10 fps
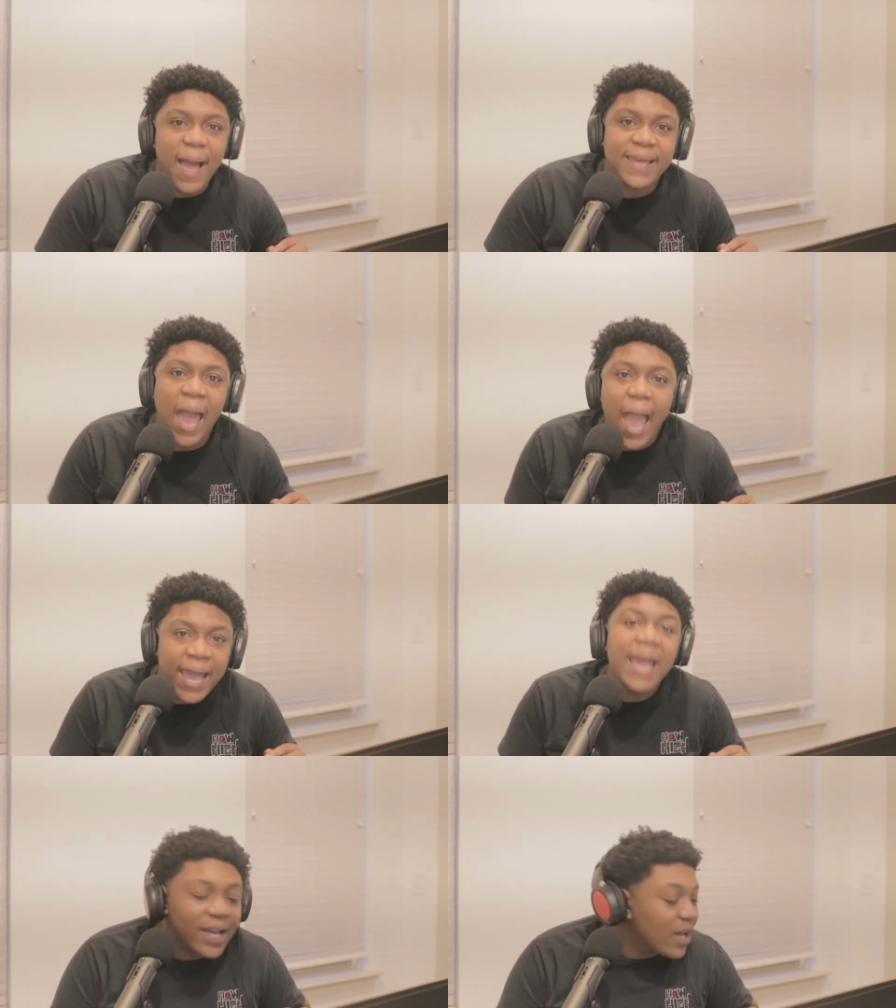
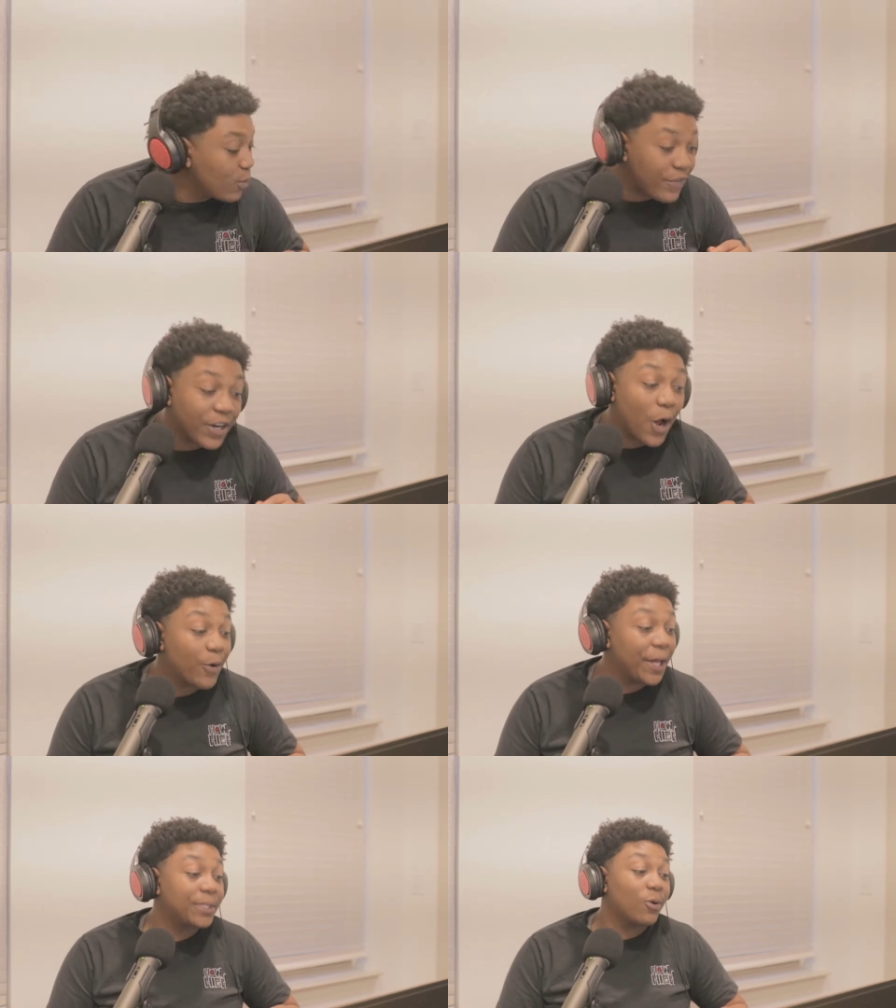Okay. We finna go
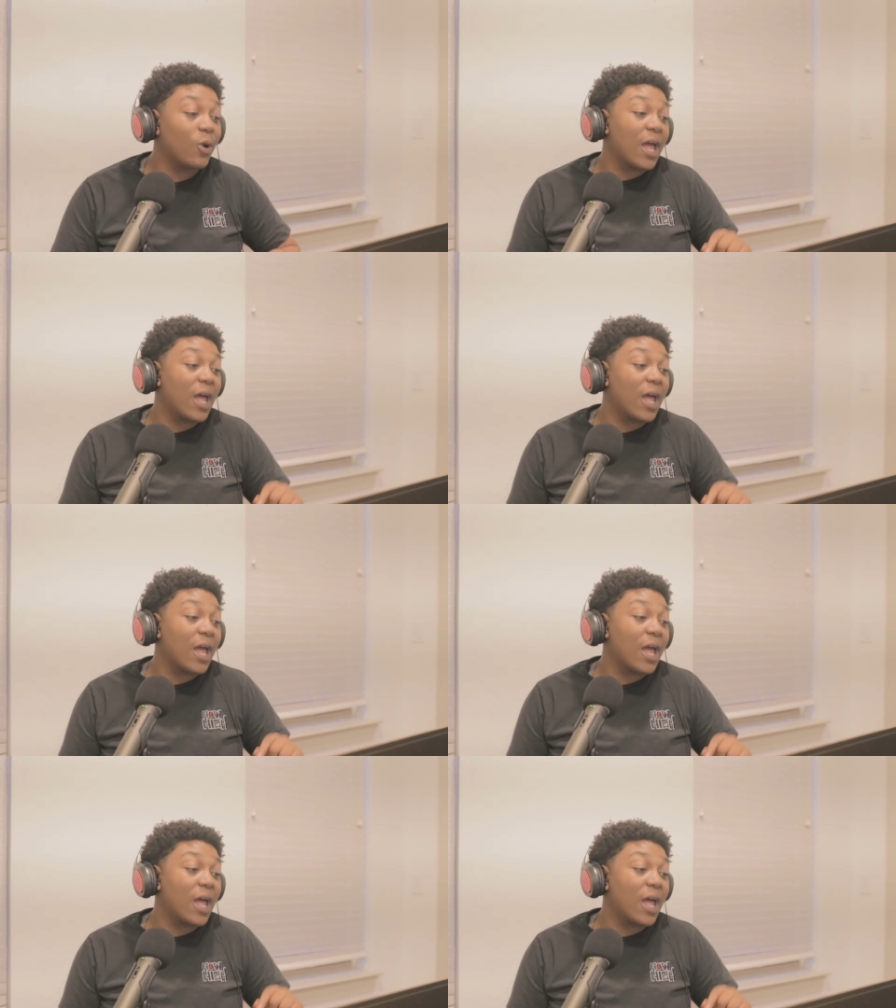and get into it.